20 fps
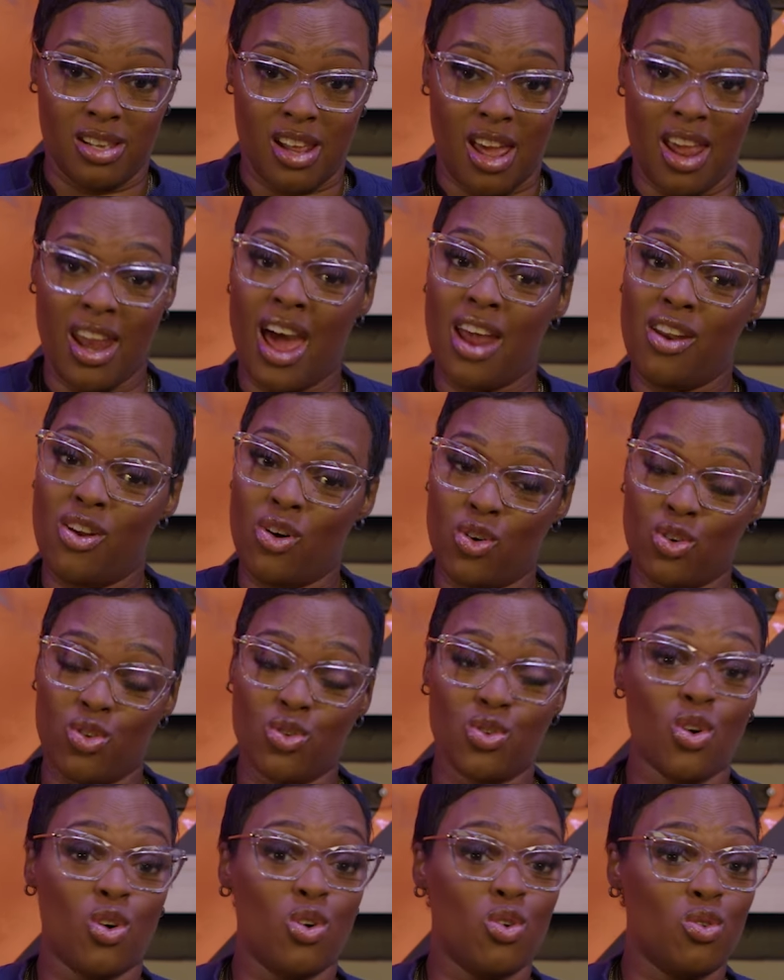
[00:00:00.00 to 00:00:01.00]
And I know,
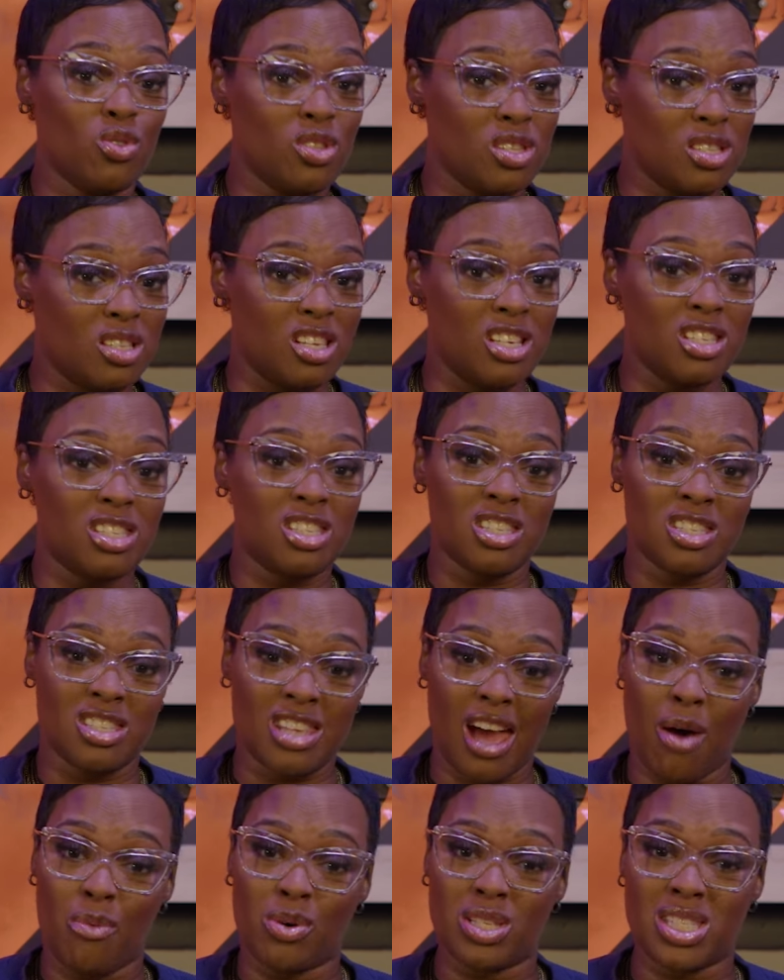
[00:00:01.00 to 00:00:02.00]
you know, this is
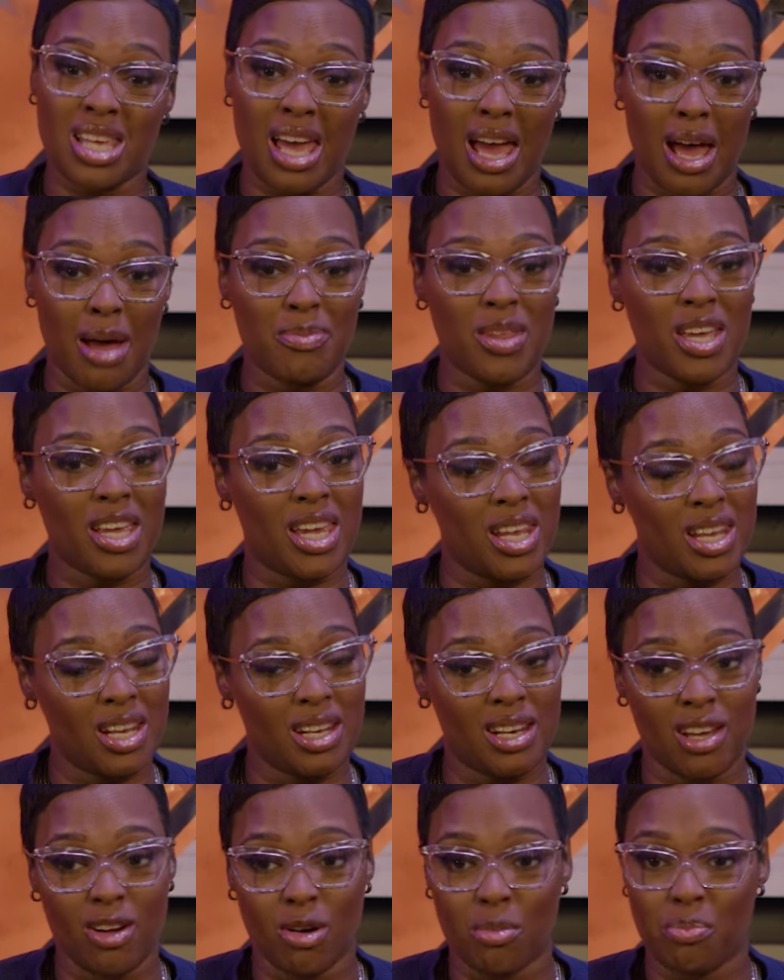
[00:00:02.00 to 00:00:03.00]
our time to get
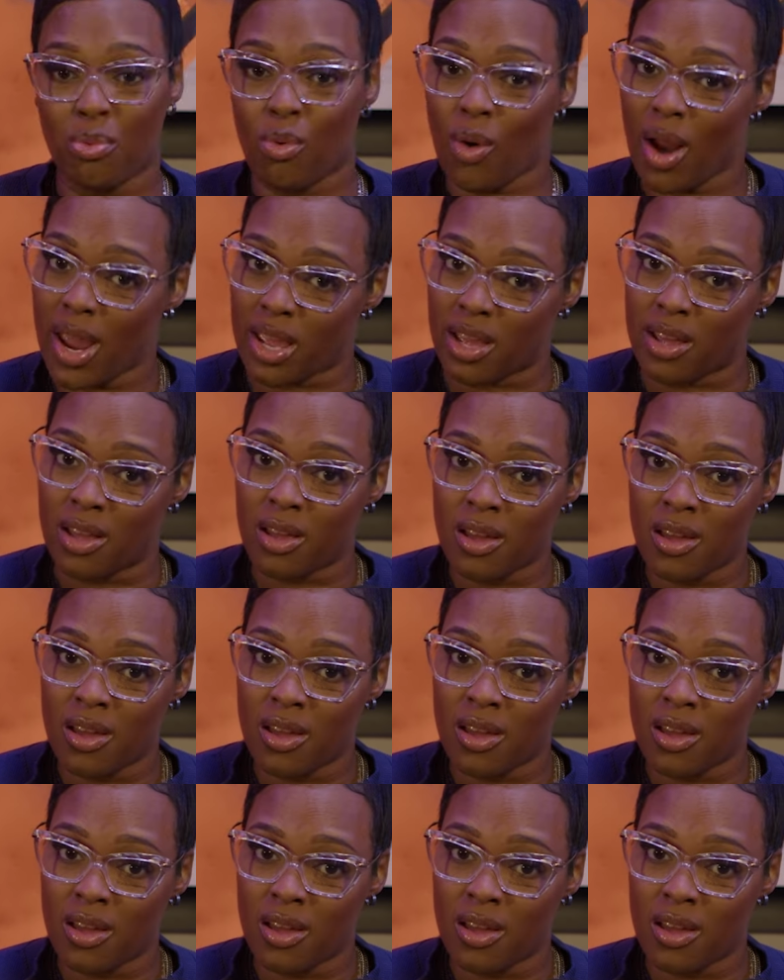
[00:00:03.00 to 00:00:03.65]
a little break.